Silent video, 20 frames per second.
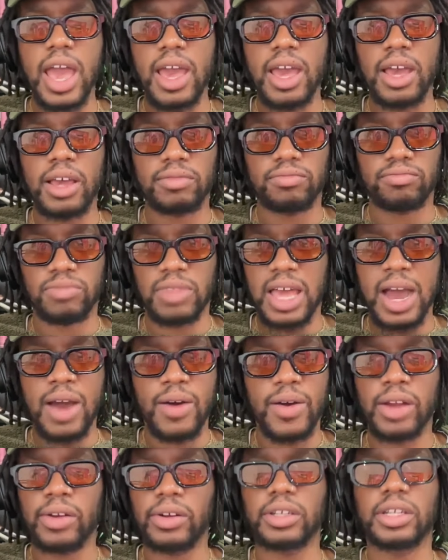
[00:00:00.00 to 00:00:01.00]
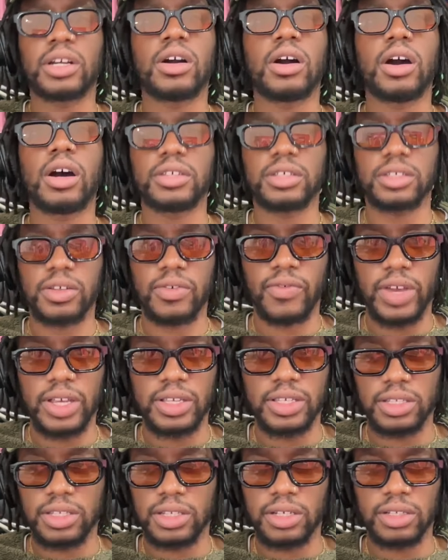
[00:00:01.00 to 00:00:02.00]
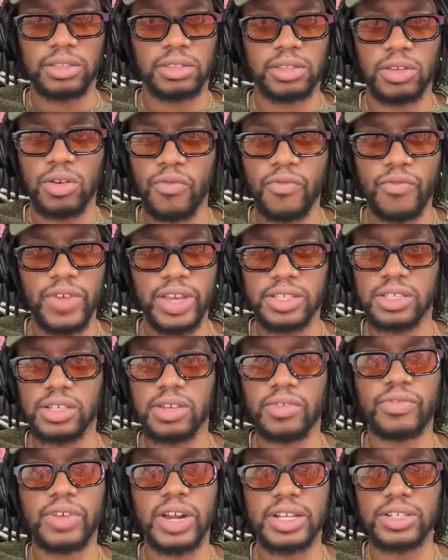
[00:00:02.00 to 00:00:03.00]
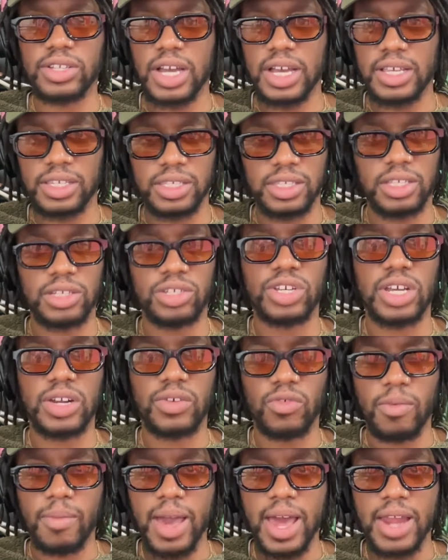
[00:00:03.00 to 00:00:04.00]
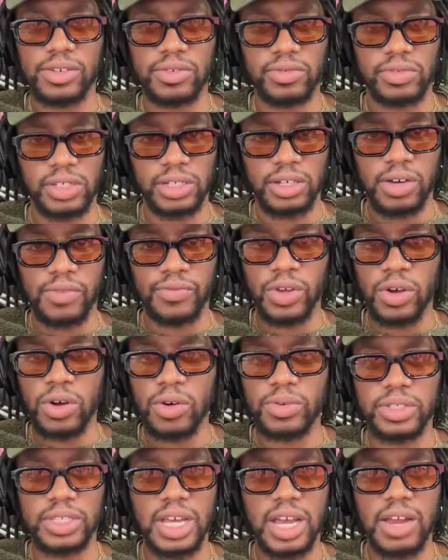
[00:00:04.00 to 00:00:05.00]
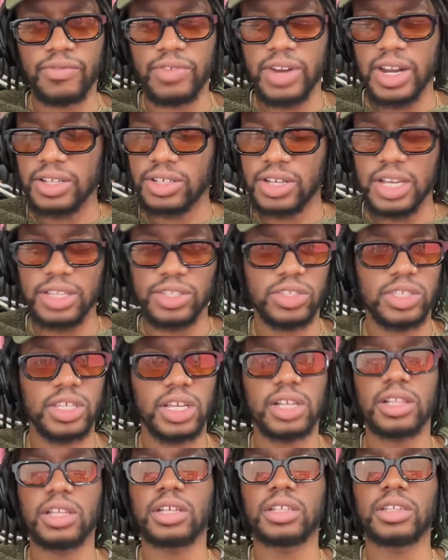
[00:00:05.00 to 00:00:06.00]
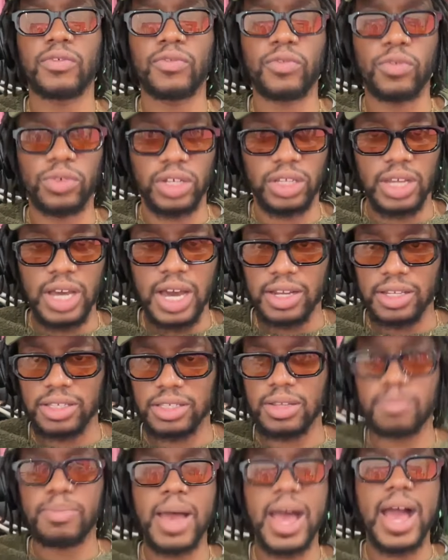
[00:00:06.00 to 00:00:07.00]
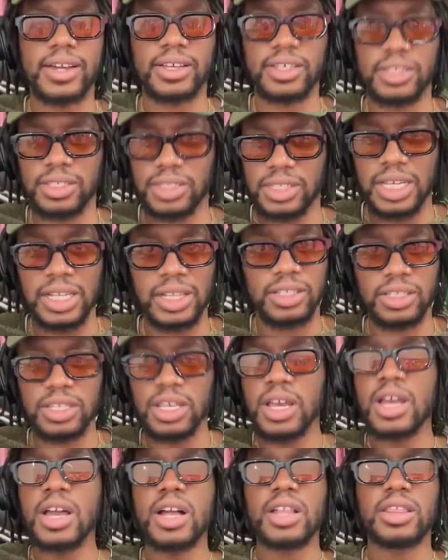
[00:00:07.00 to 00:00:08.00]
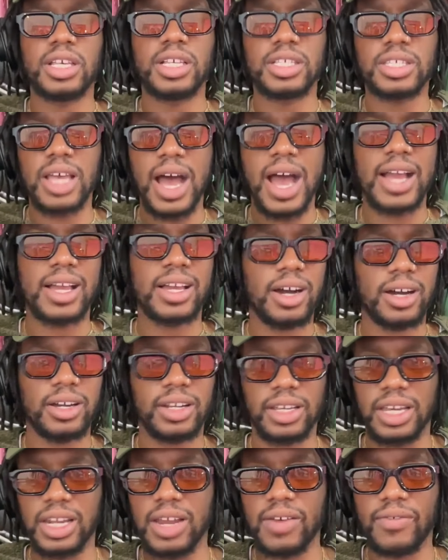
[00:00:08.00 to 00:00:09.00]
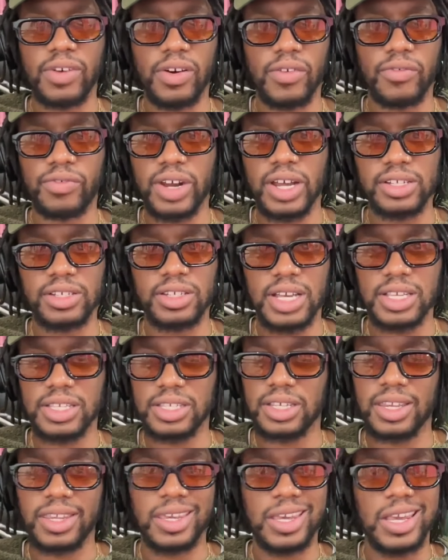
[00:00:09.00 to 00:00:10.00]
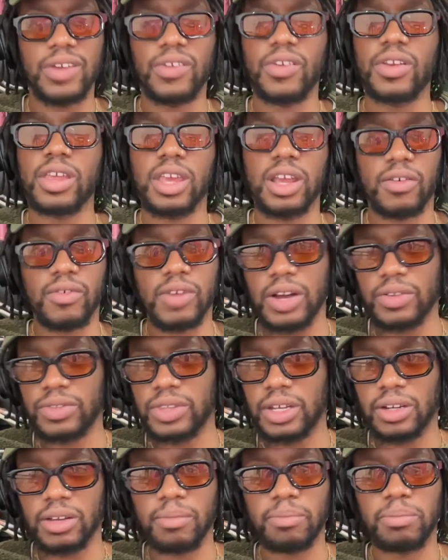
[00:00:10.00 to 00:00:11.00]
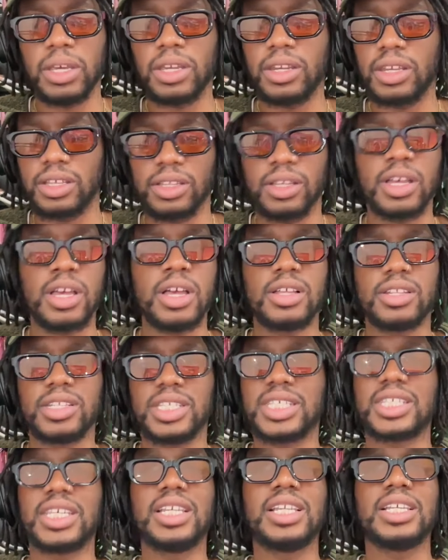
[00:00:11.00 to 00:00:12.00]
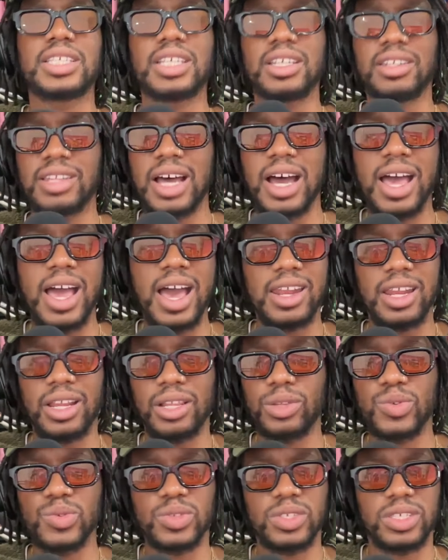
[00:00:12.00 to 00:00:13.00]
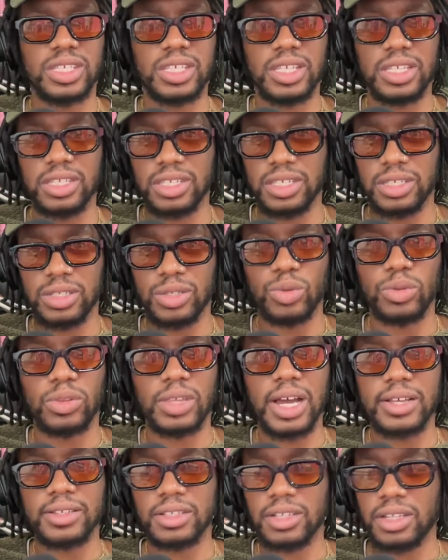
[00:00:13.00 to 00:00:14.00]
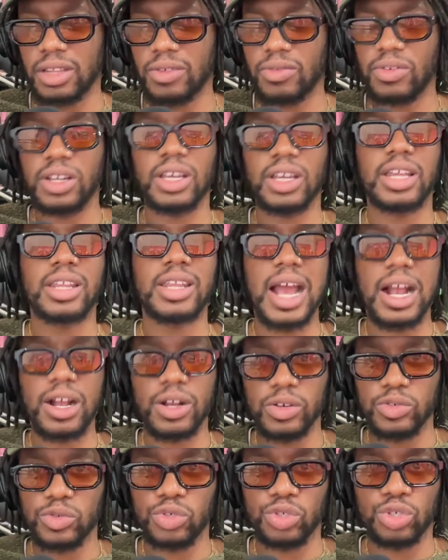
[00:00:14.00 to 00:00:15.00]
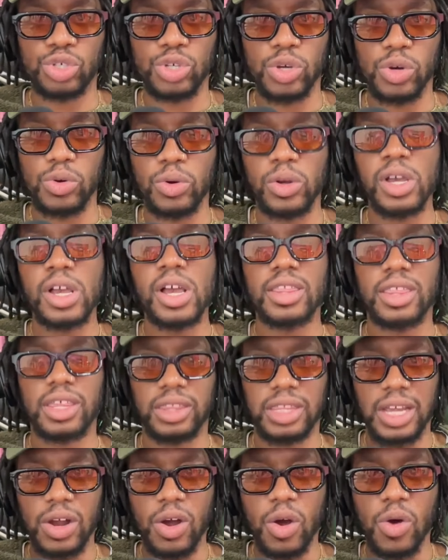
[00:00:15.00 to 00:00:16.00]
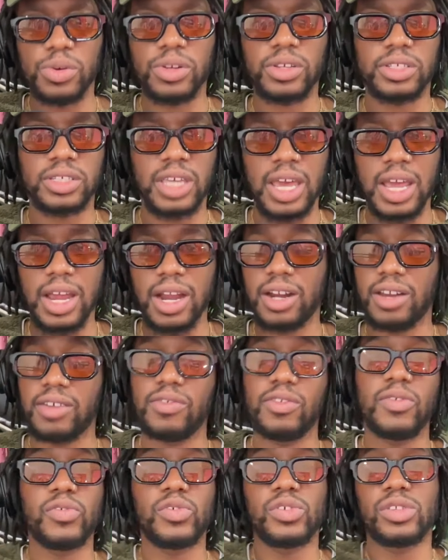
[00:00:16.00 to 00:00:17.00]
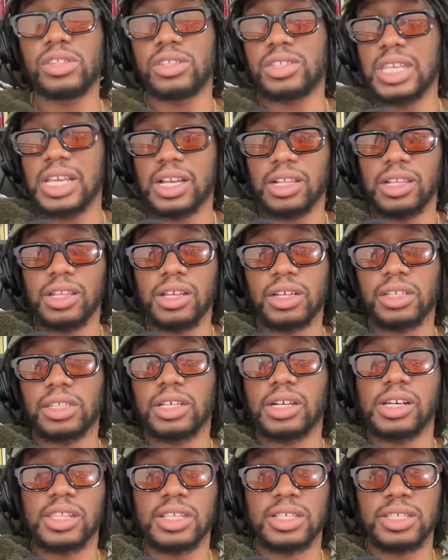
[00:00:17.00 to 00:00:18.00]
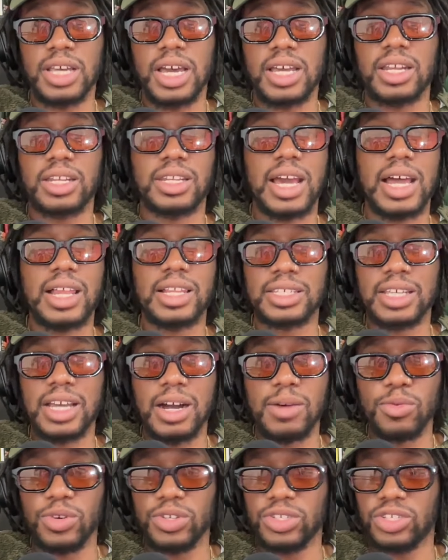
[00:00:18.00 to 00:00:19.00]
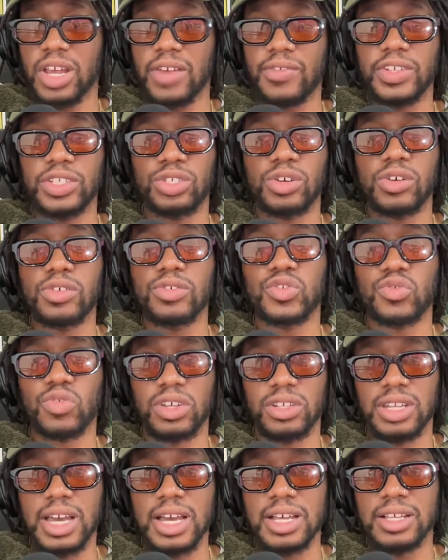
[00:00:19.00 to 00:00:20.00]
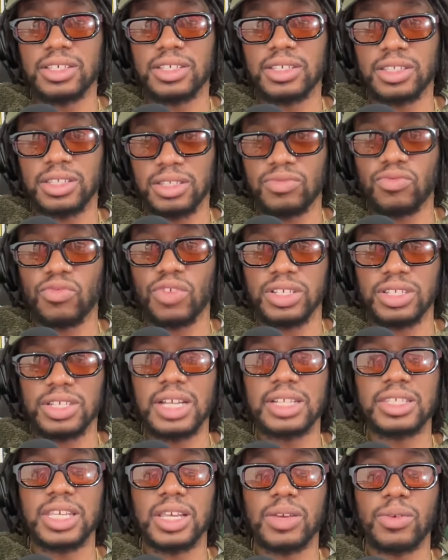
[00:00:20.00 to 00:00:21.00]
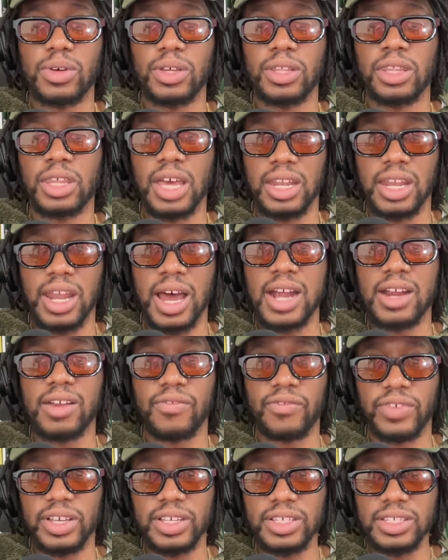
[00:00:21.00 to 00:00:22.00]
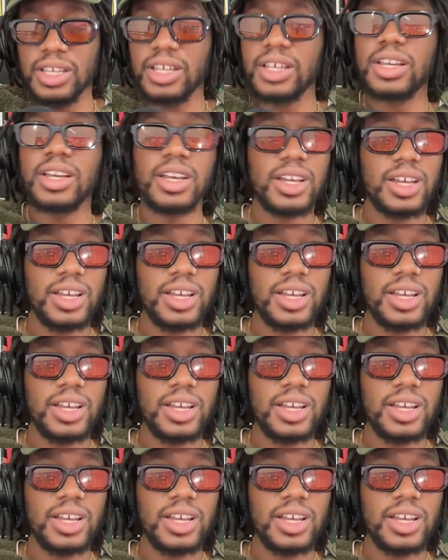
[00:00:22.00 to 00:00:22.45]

And now Eric DaCosta is the face of the franchise. He's the general manager of the whole entire franchise. You take a look at the 49ers, the Packers, Steelers. These are iconic NFL franchises, and year in, year out, they're competing. The Steelers have not had a losing season since 2003, and that goes to show that their owners care. And you just take a look at the other side of Dallas Cowboys. Jerry Jones runs that team with an iron fist.